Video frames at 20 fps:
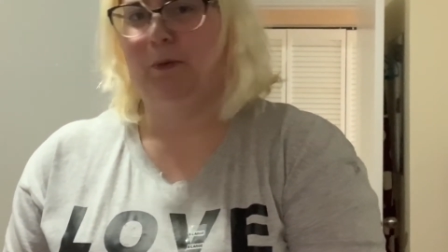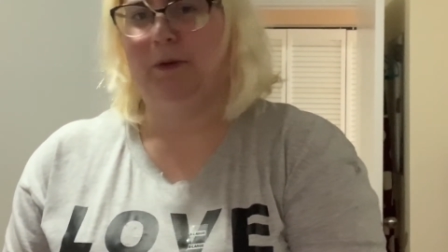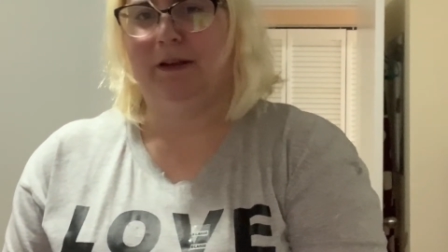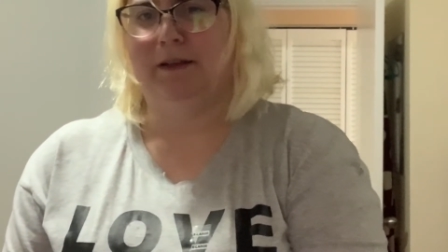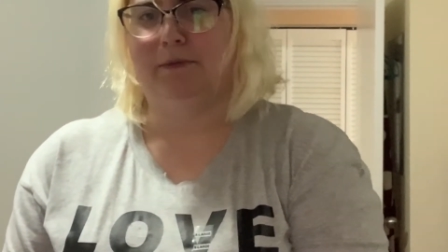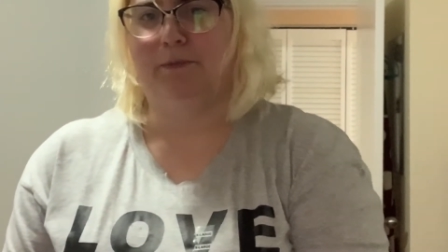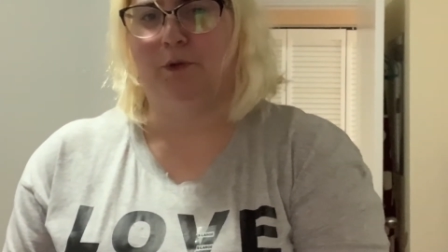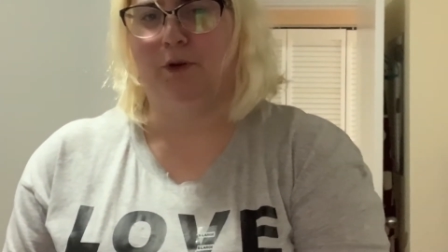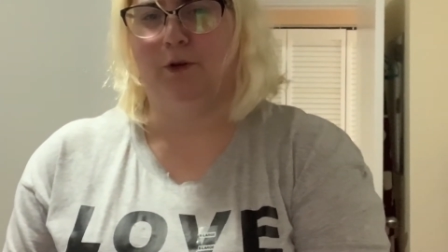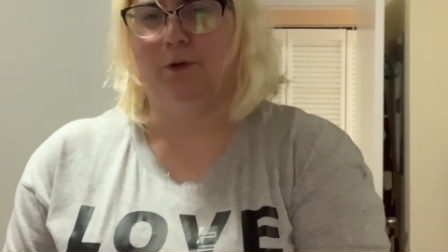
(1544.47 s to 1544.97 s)

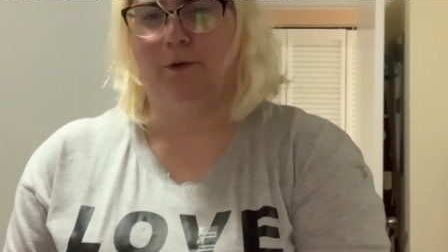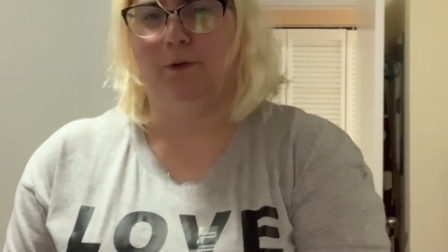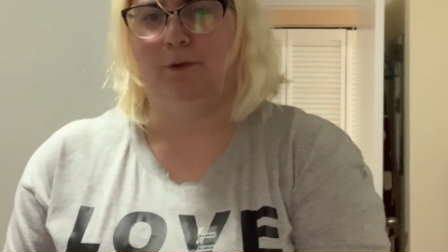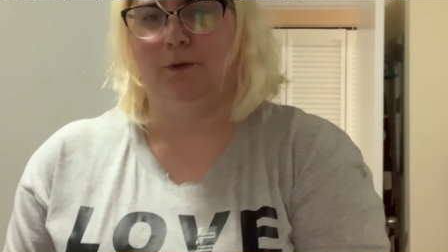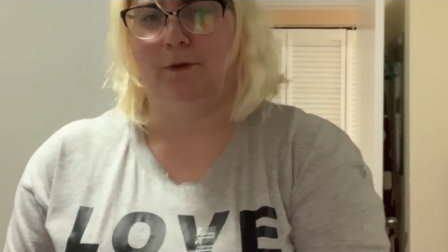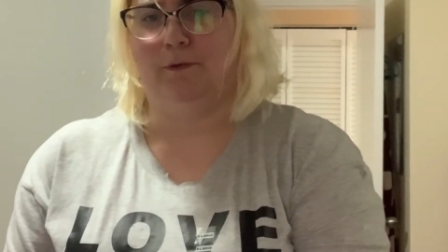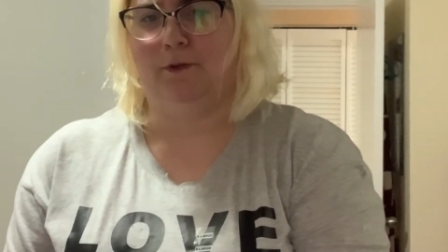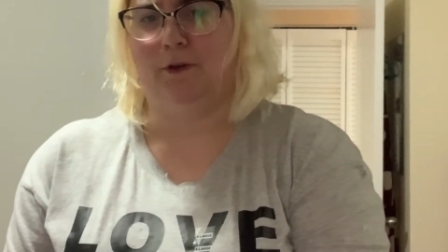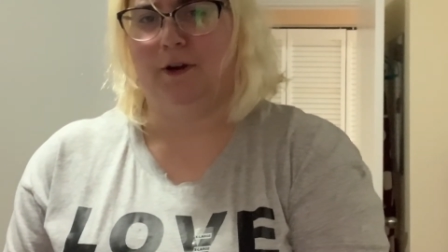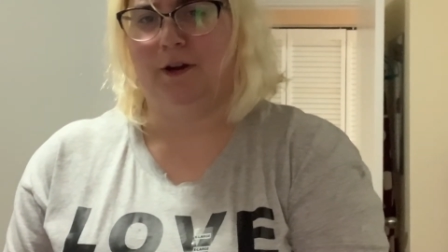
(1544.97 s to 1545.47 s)
weeks more
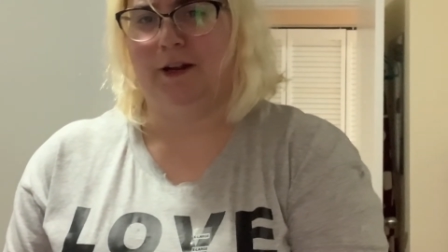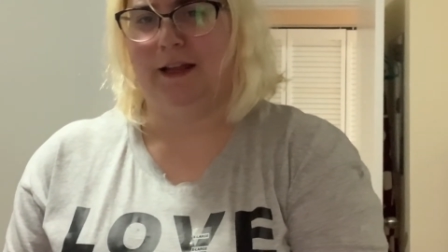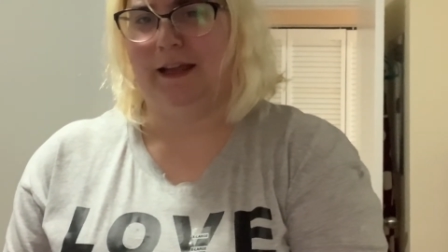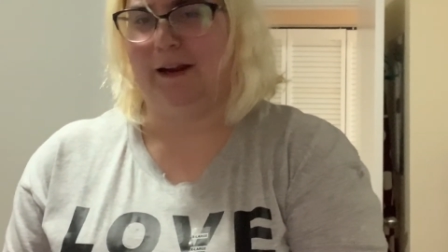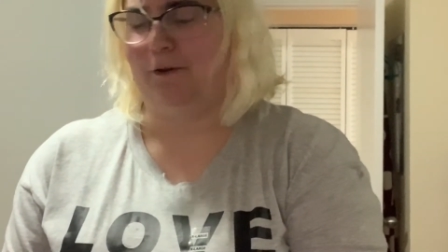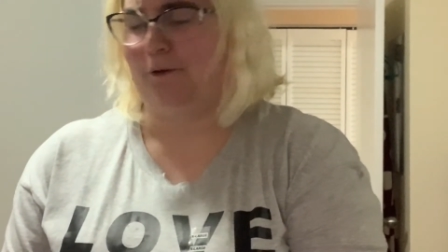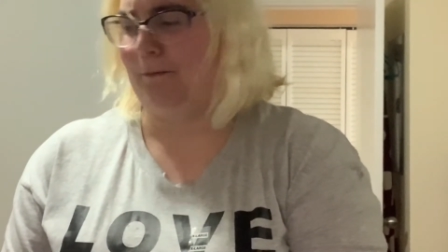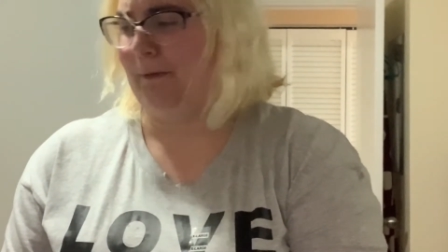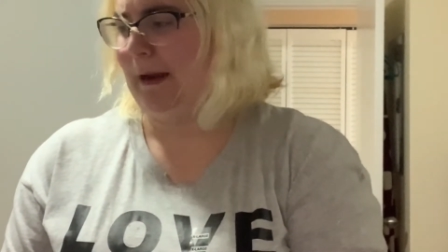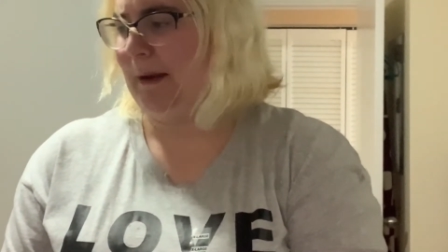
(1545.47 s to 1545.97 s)
old for her to get
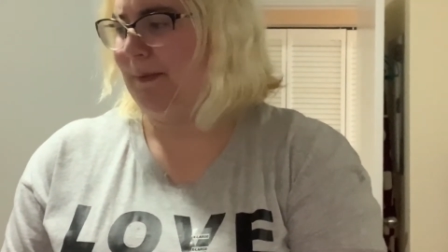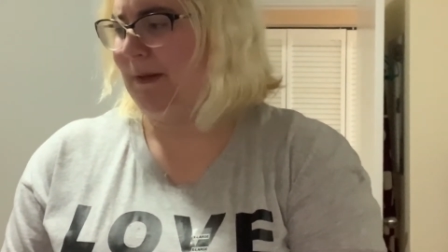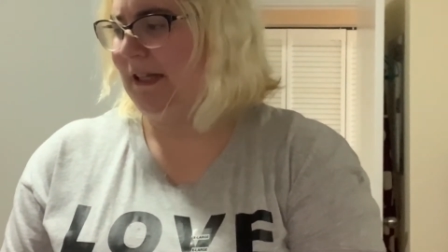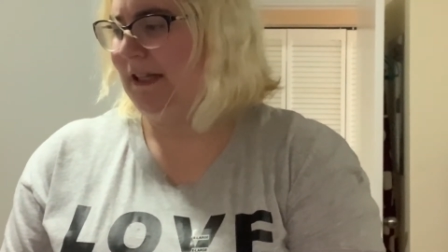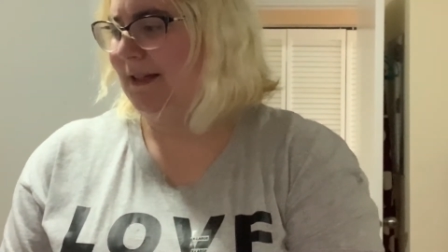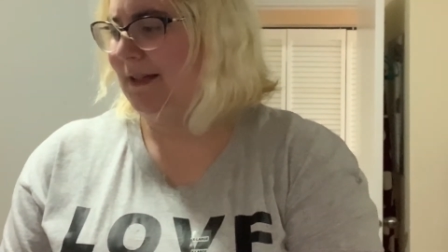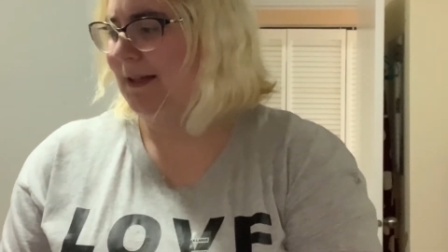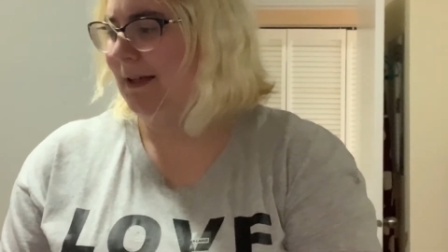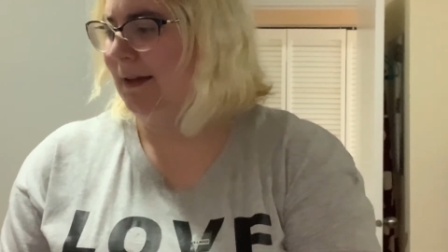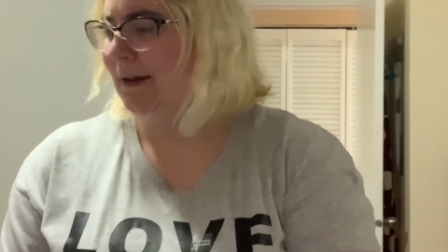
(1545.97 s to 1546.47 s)
her
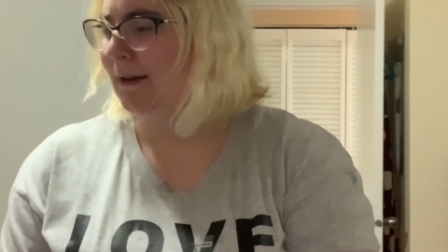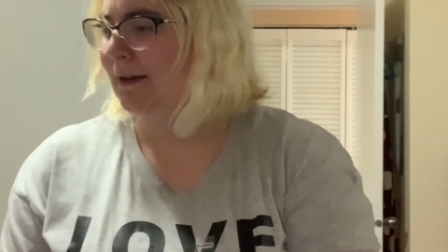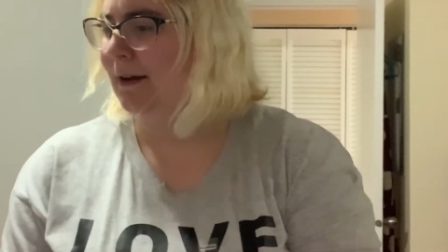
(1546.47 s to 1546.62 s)
rabies.